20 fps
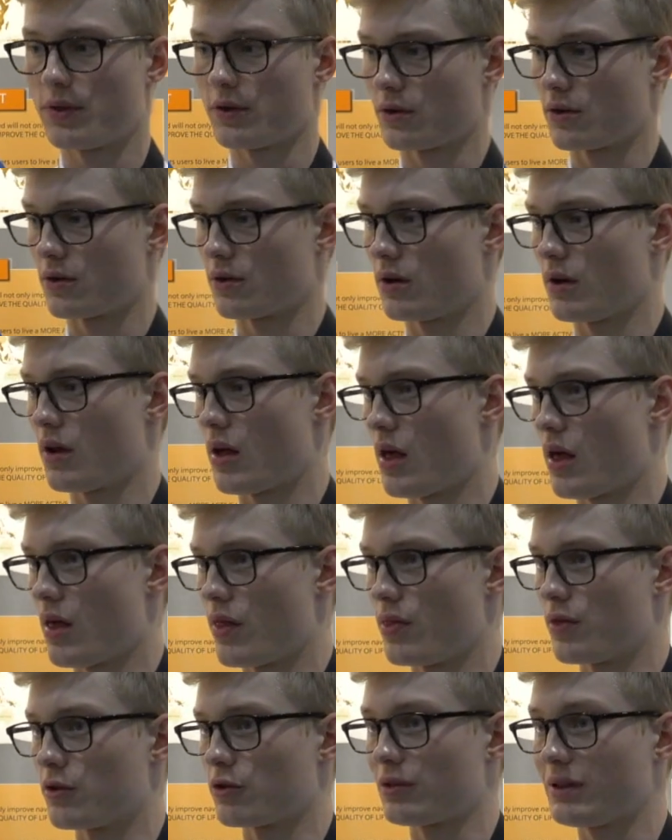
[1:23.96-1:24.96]
they're
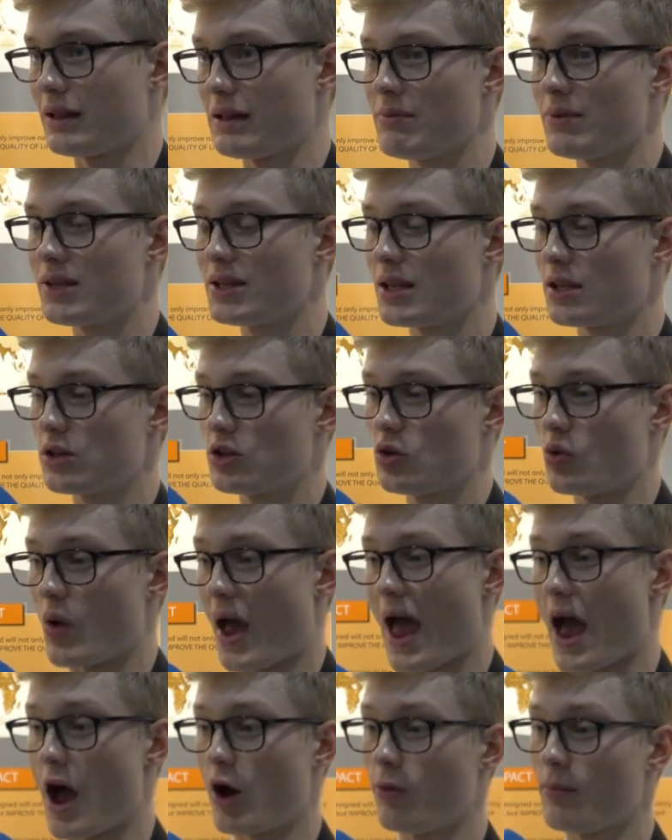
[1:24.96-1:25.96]
limited to
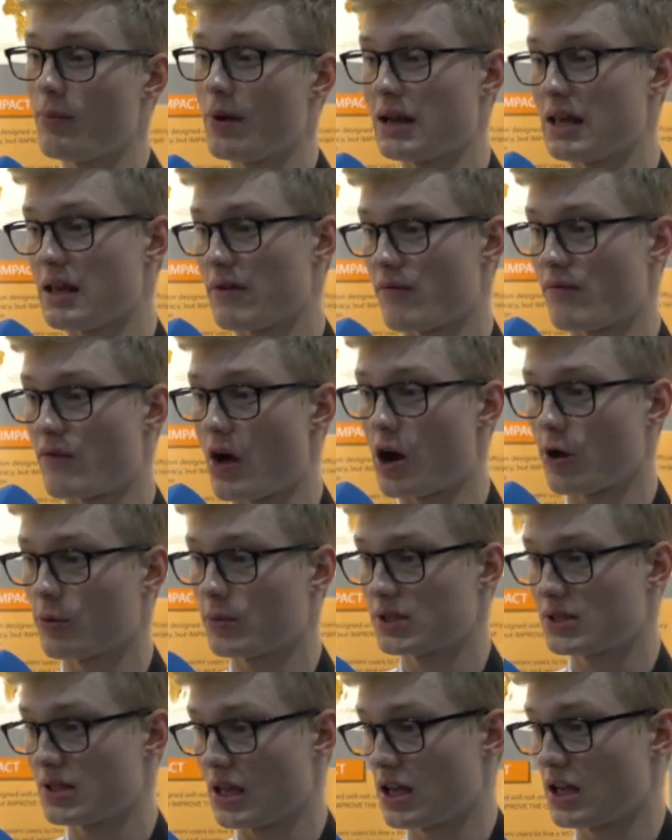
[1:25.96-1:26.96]
how many
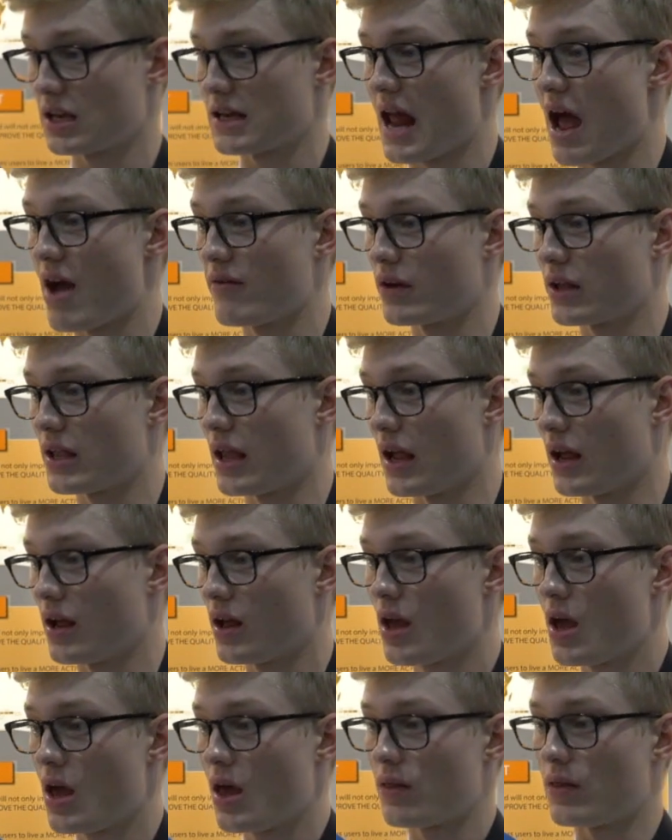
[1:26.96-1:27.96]
environments they can navigate.
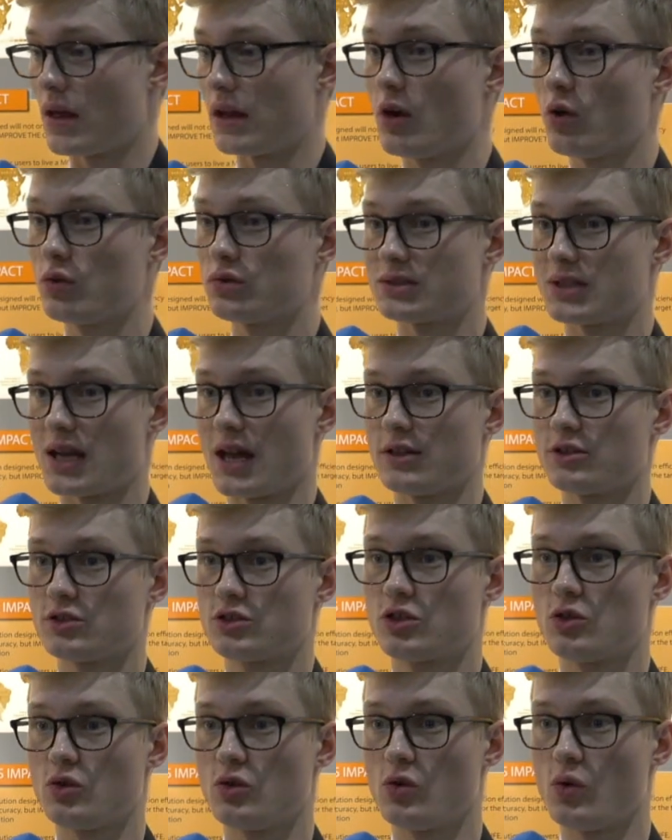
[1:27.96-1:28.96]
They don't
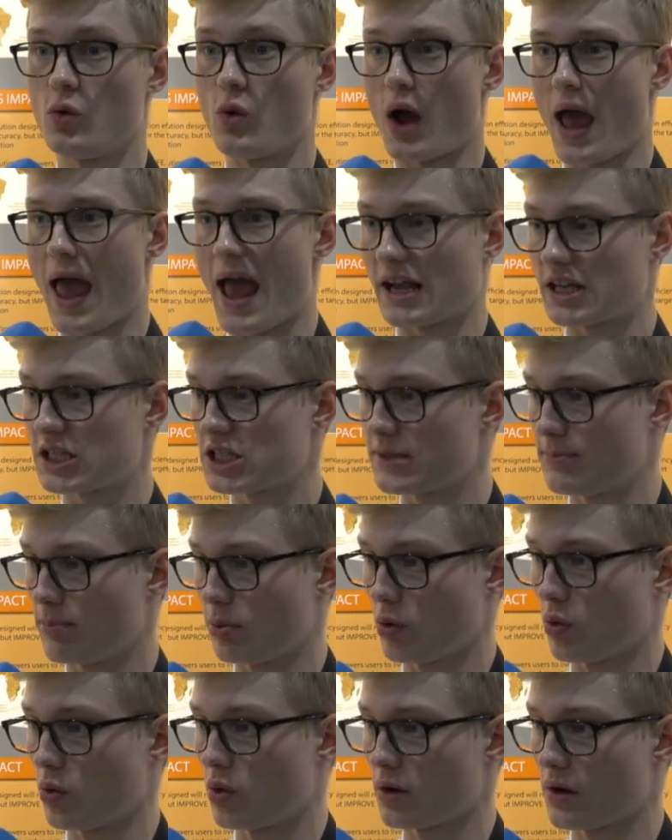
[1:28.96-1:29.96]
tend to
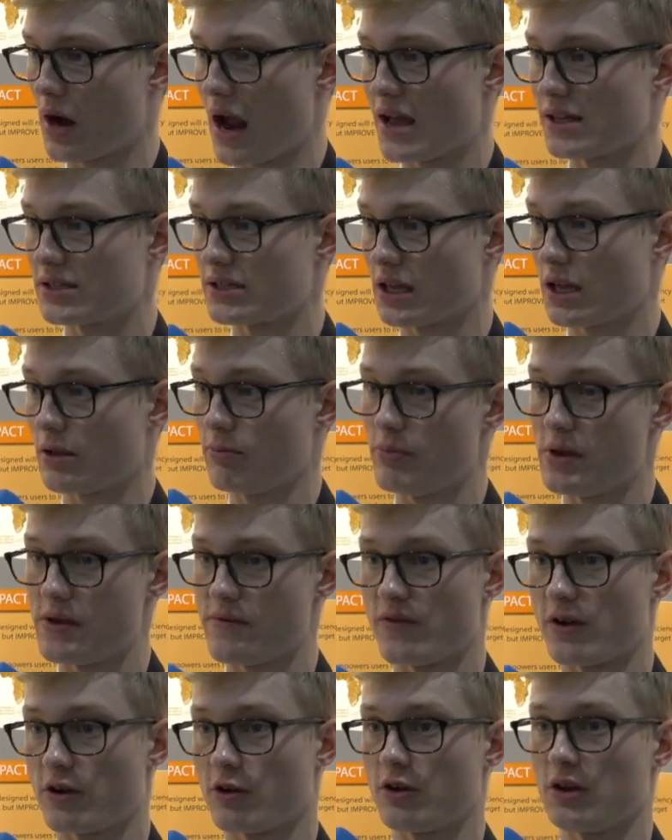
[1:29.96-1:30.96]
explore, as it can be
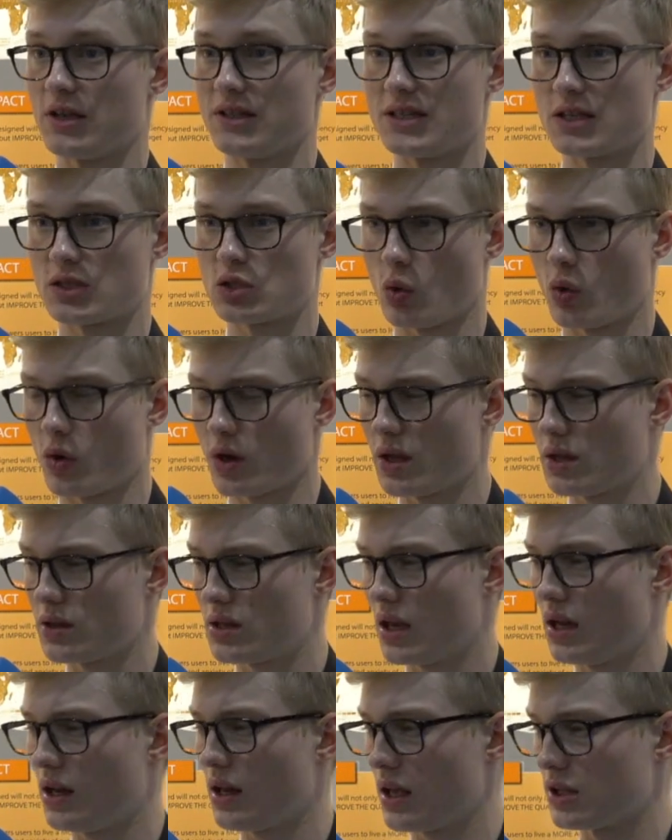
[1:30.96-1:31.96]
very
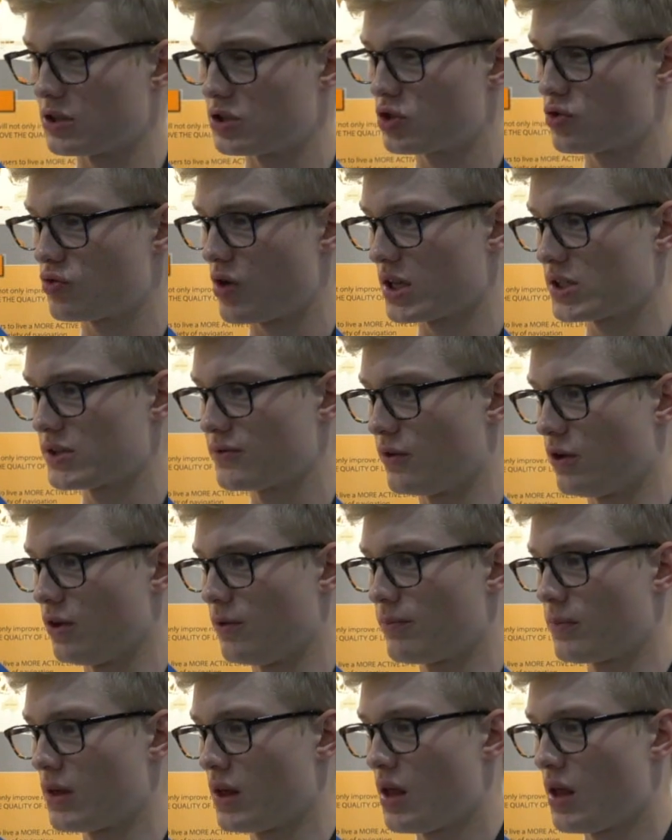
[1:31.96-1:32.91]
disorientating and stressful.